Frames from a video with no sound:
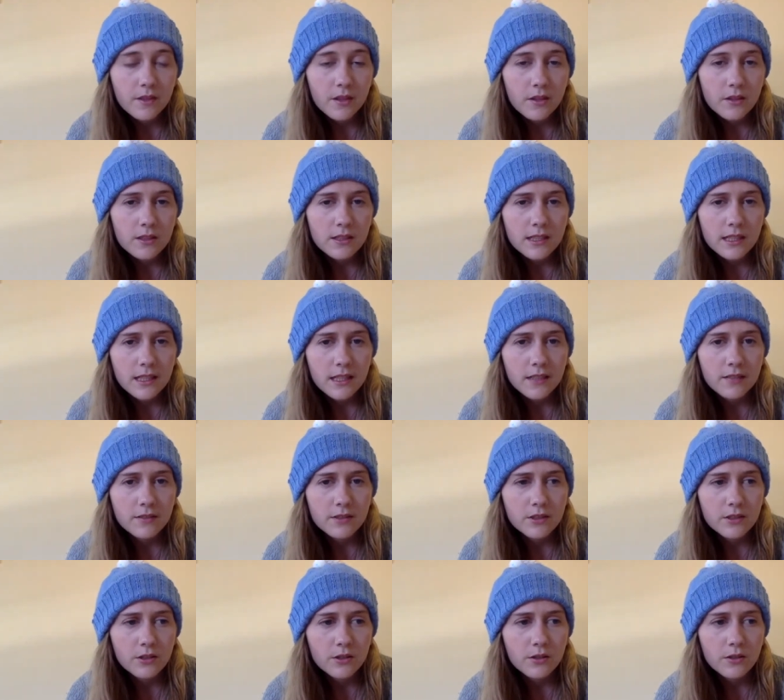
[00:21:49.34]
Thursday
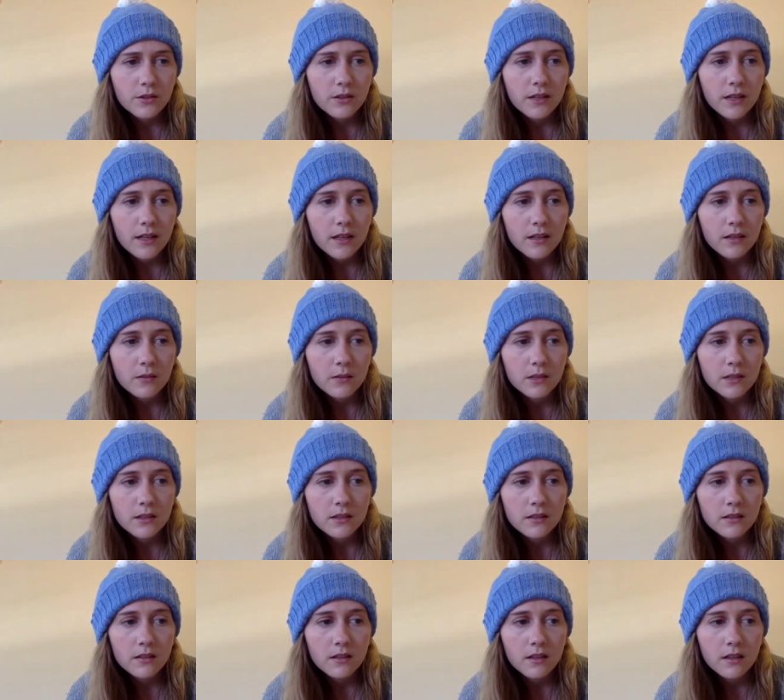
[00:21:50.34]
afternoon and I went,
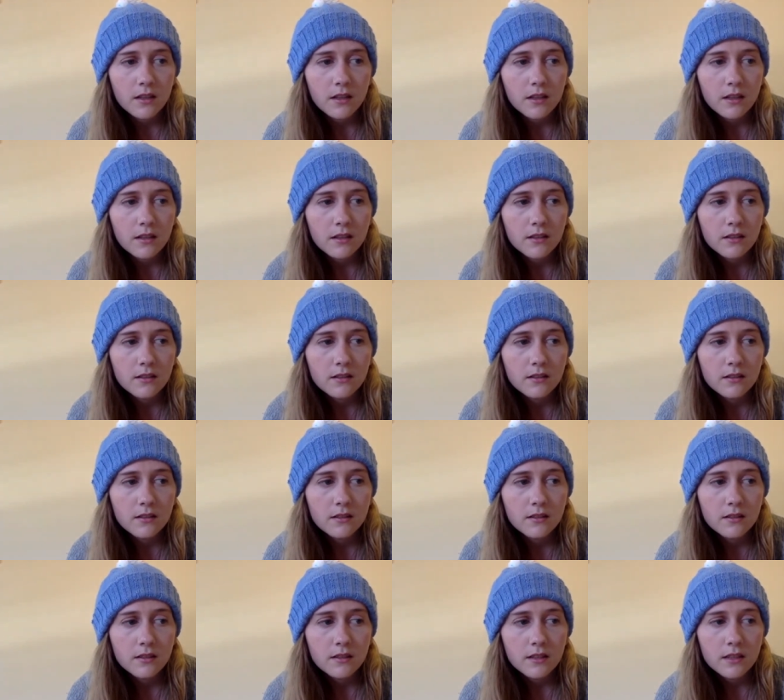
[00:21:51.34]
uh,
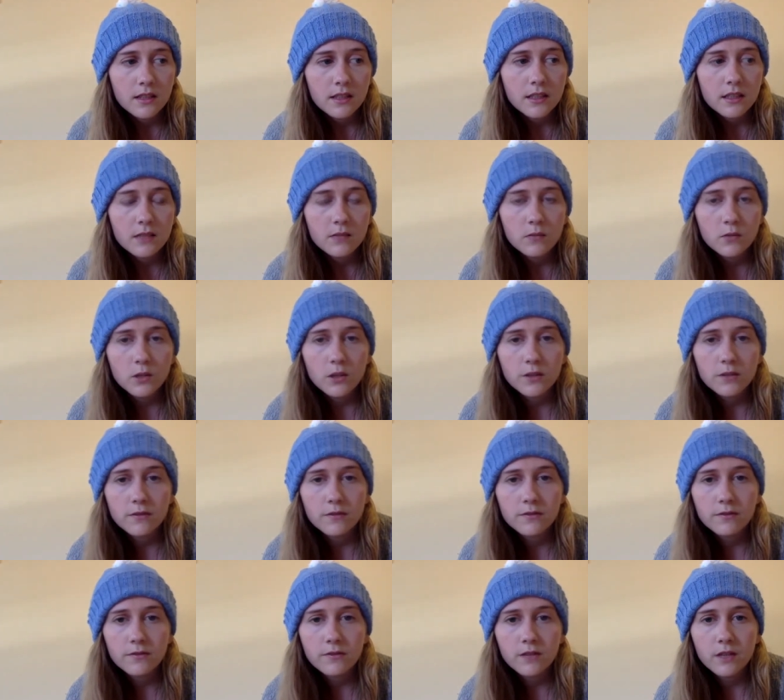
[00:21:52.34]
I didn't work
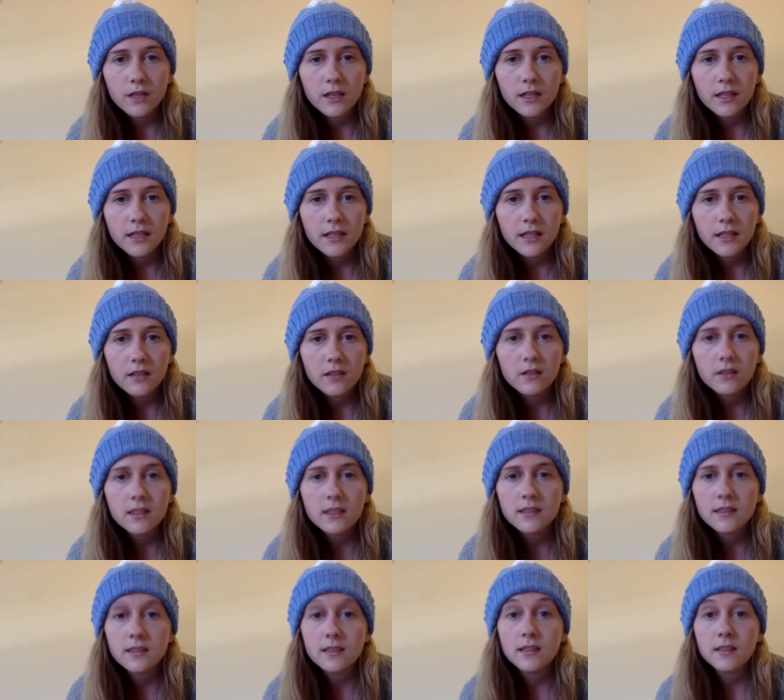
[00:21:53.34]
Friday. Oh,
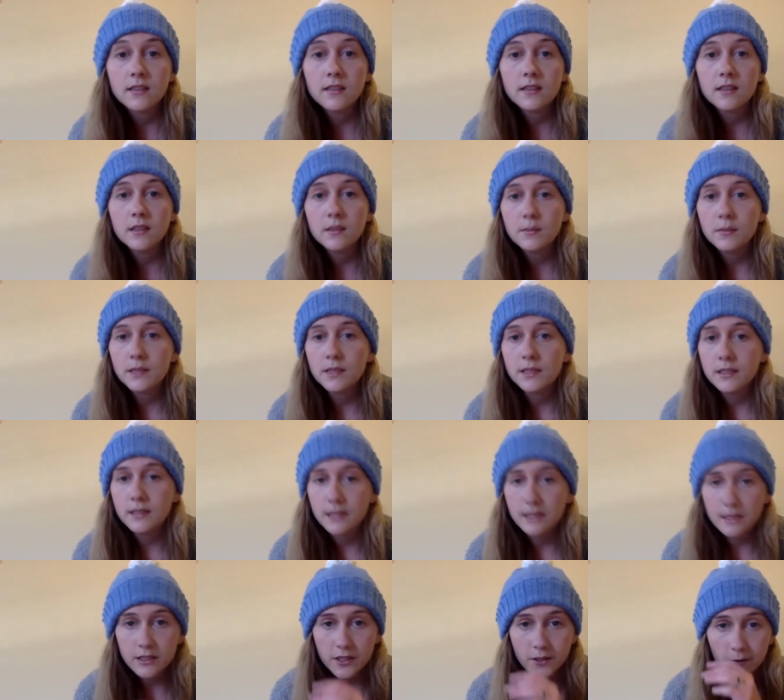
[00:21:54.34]
yes, I did. I did a bit of
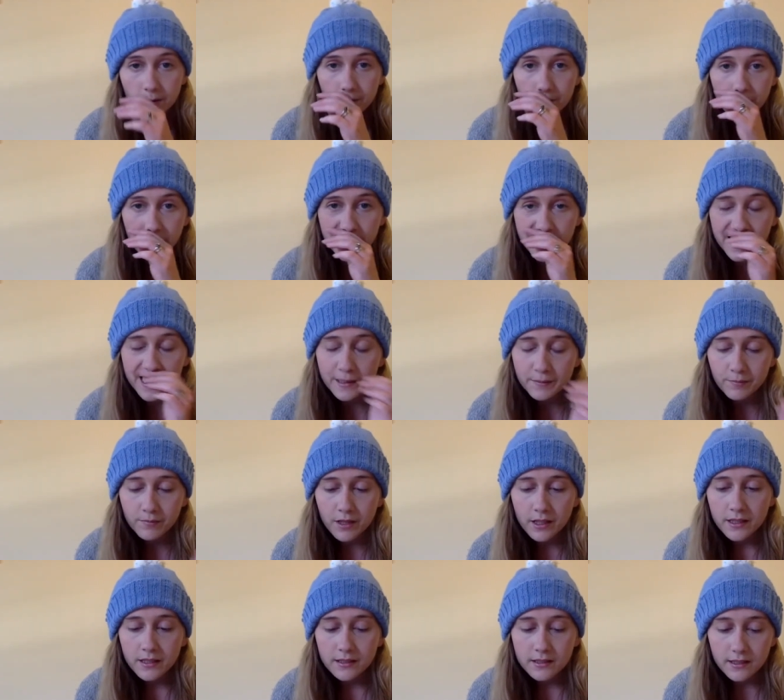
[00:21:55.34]
teaching on Friday
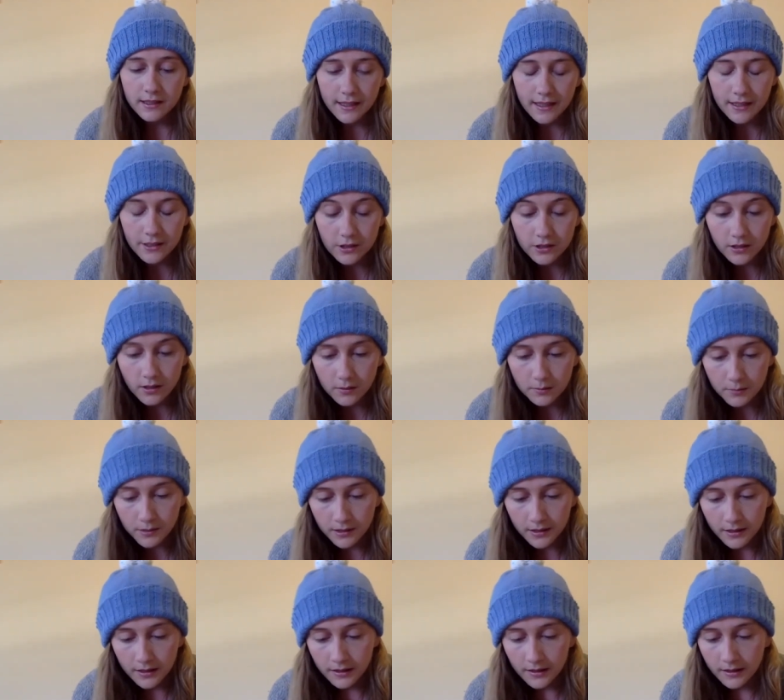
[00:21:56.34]
to catch up.
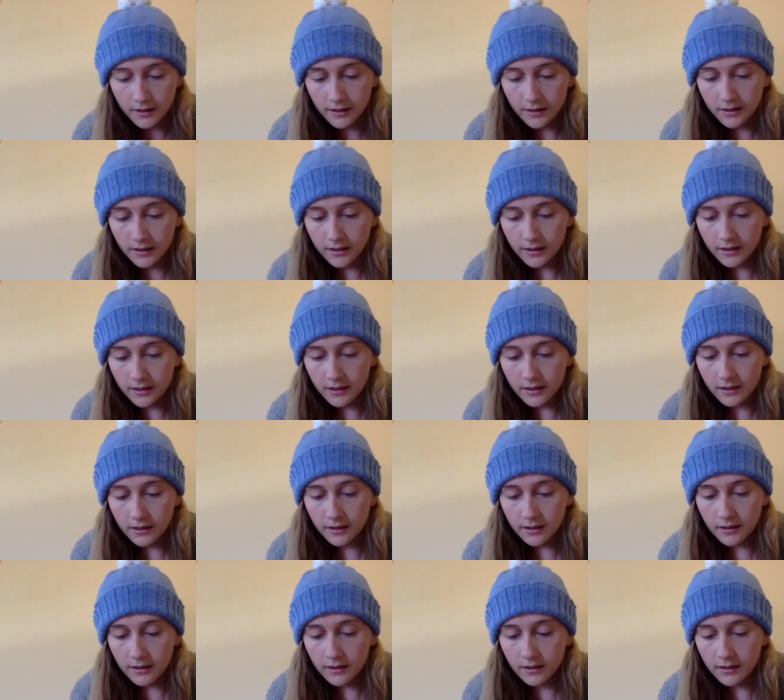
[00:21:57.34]

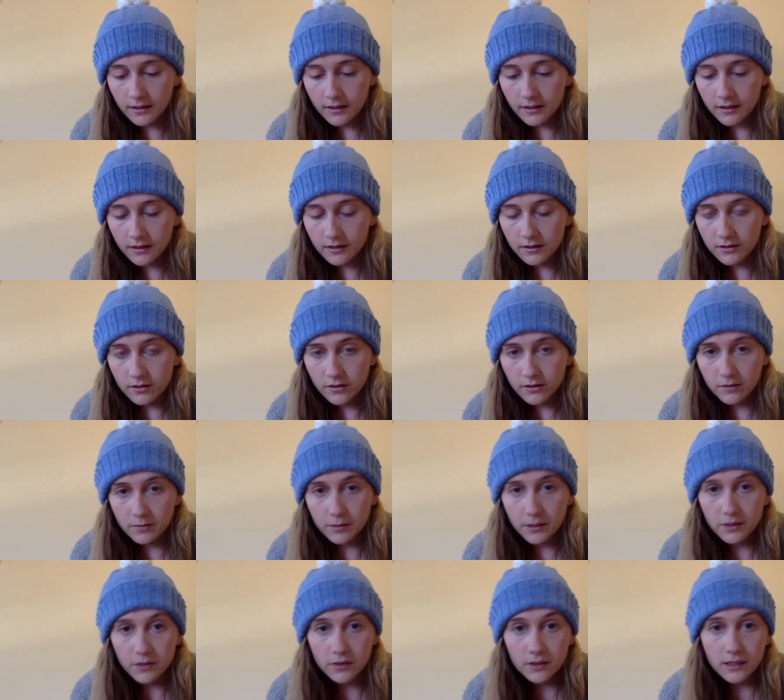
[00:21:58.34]
Uh, so I've
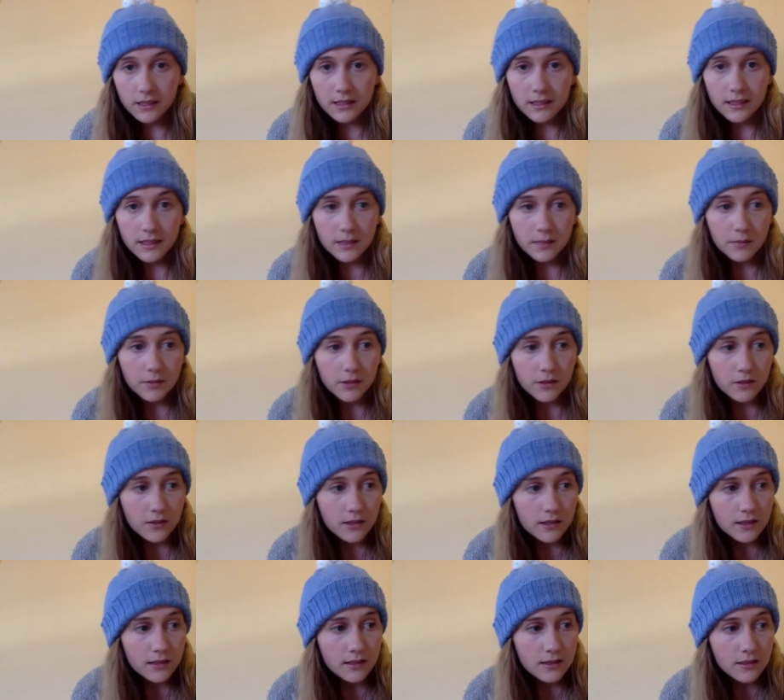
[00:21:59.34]
been on these
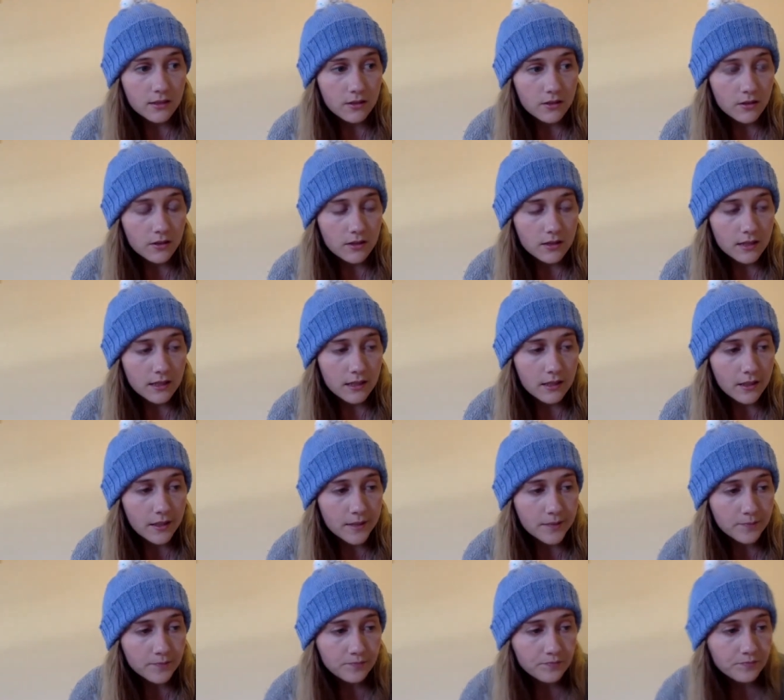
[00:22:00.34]
antibiotics since Thursday night.